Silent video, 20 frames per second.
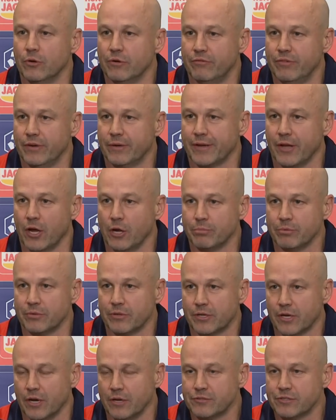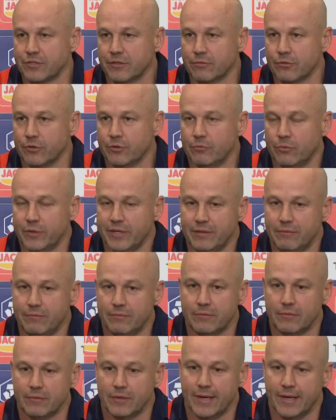We're a very open coaching group. We